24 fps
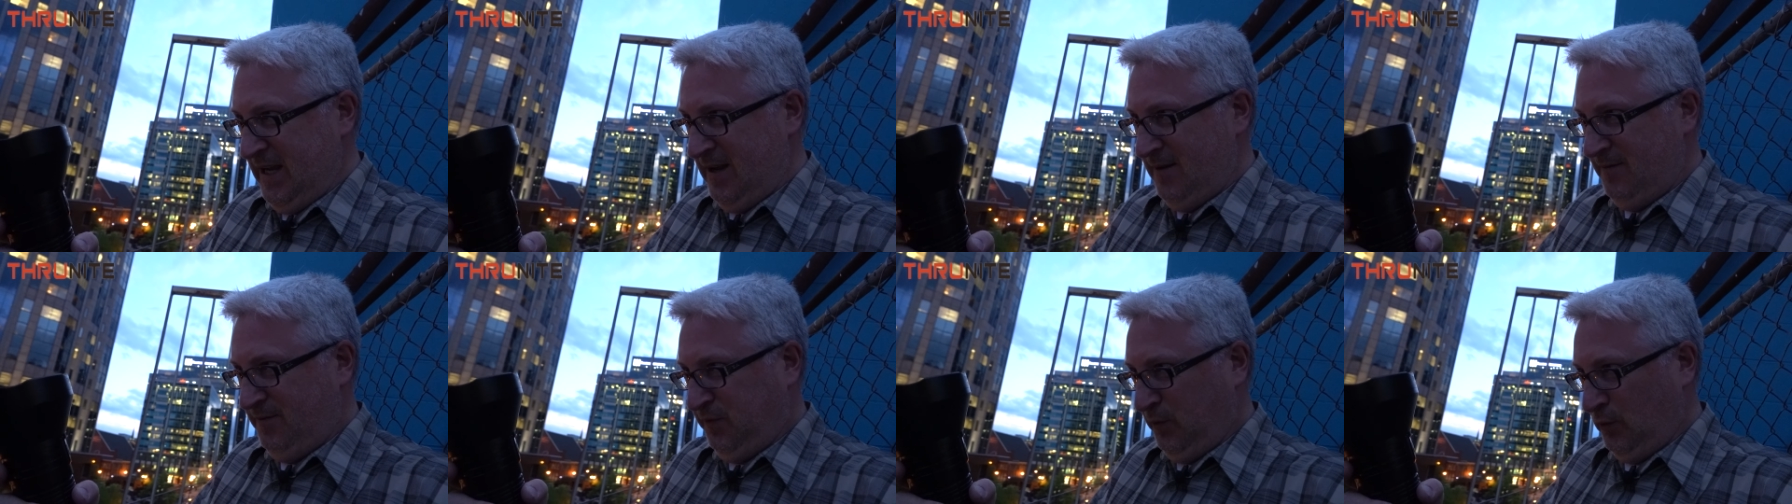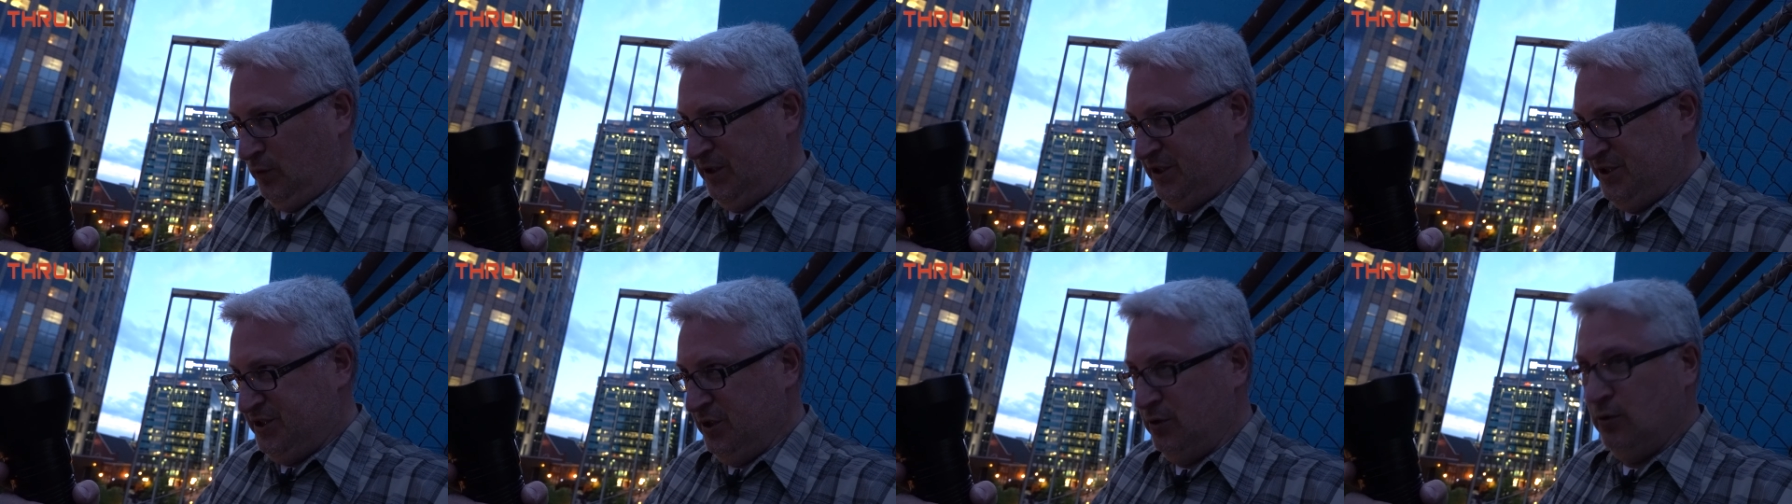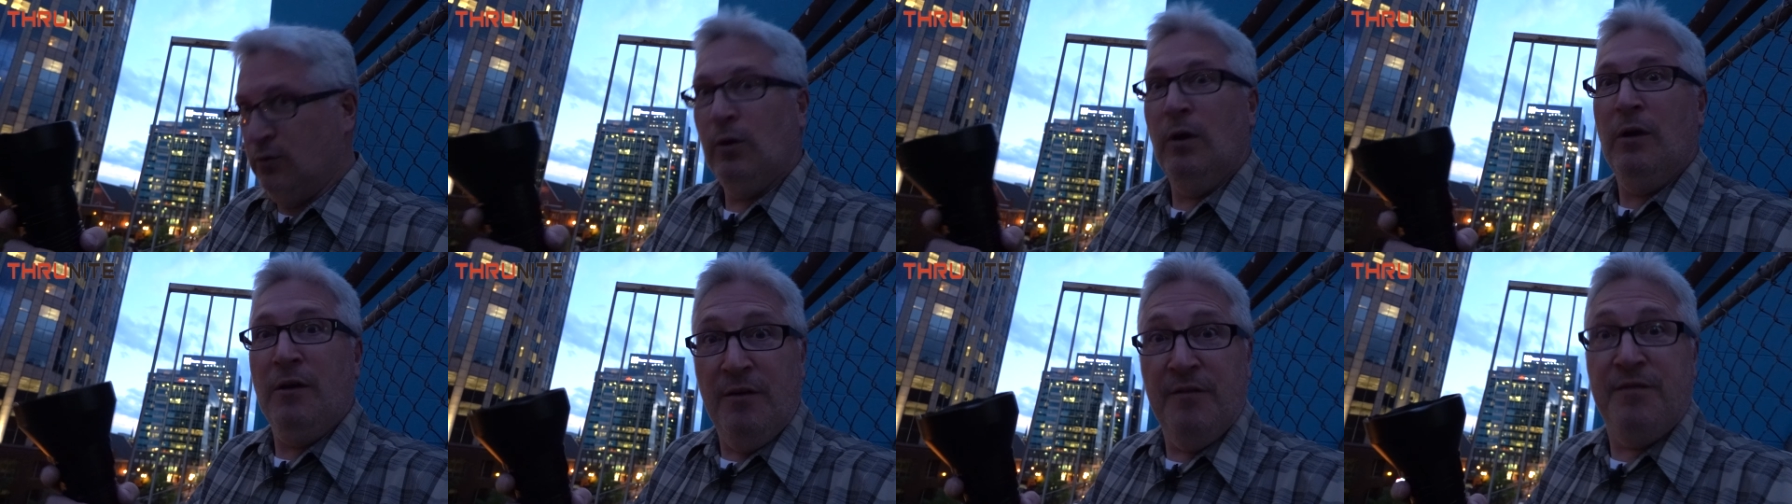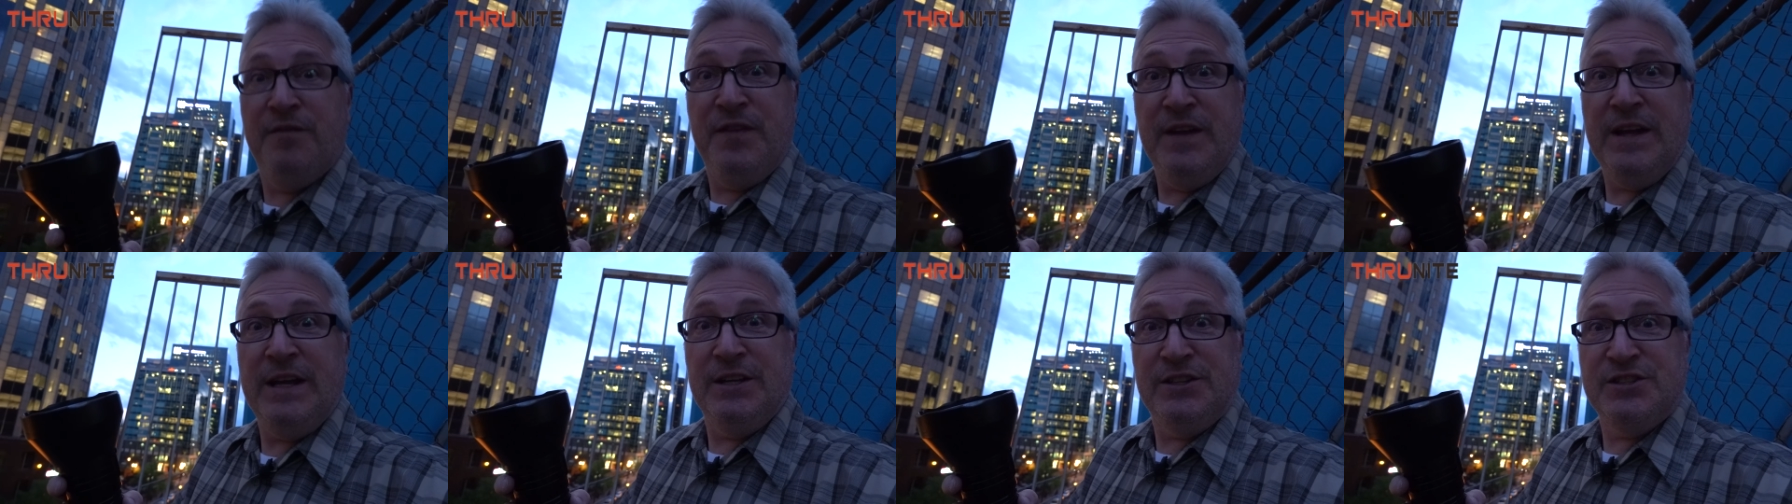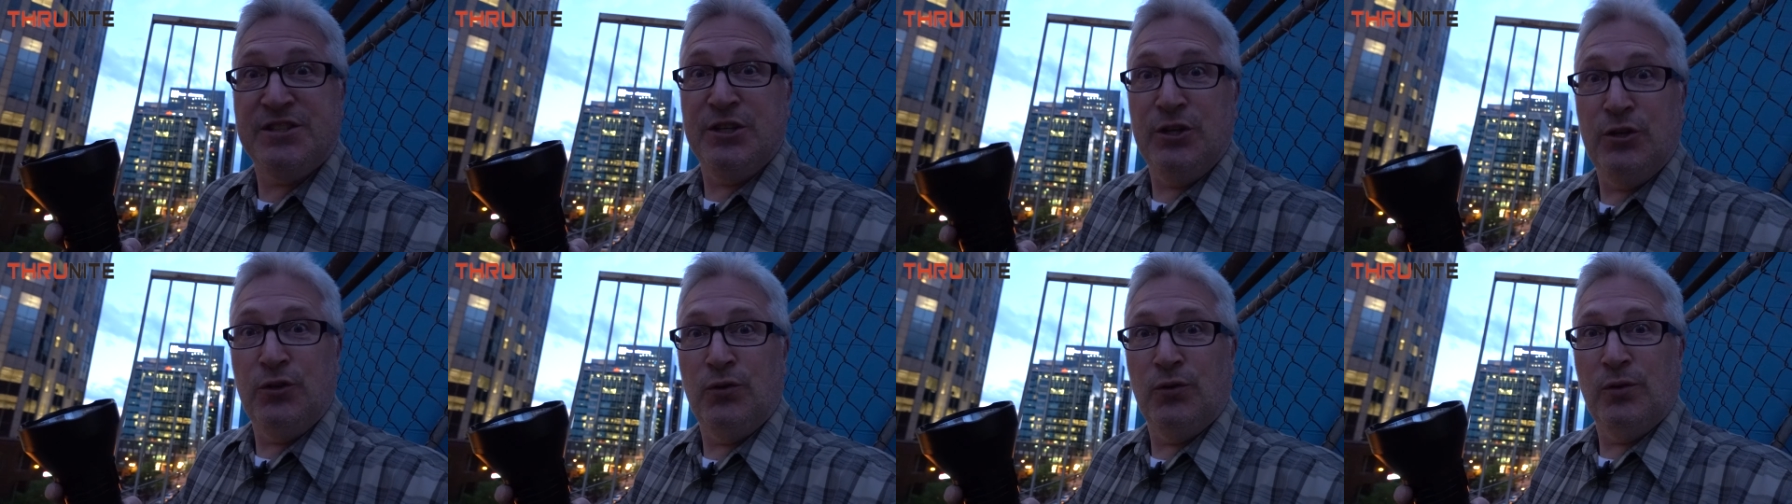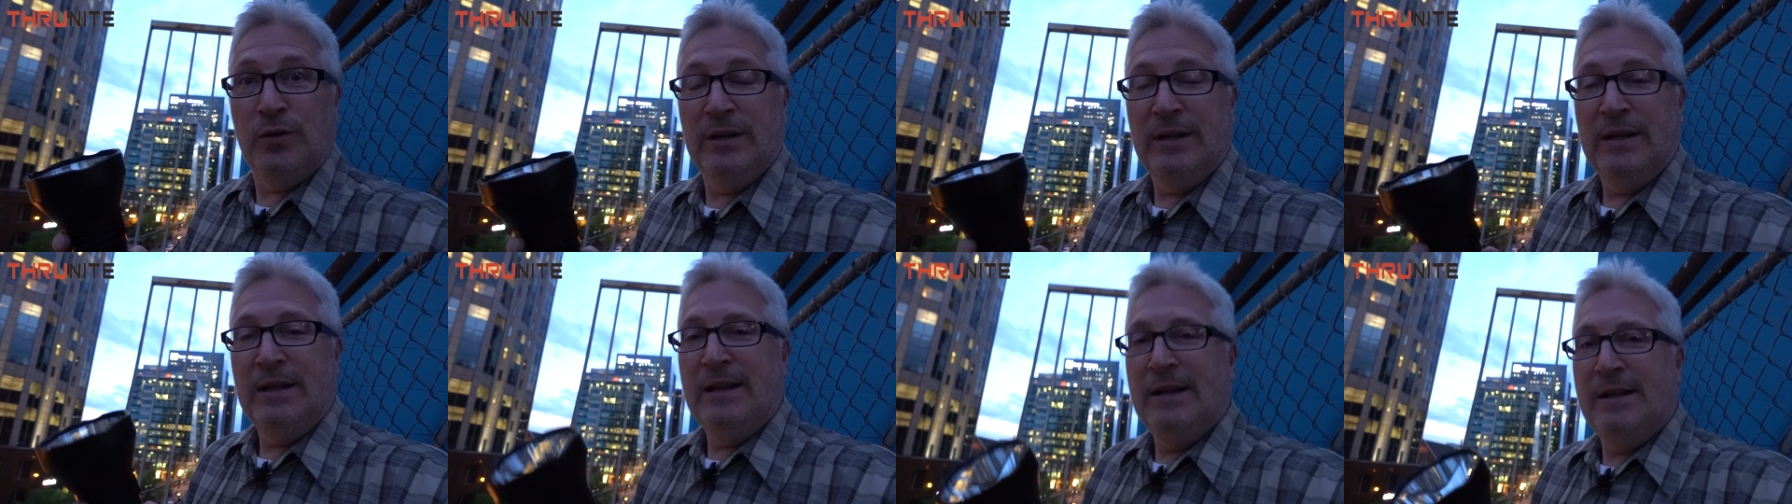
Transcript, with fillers: N forty-two V two.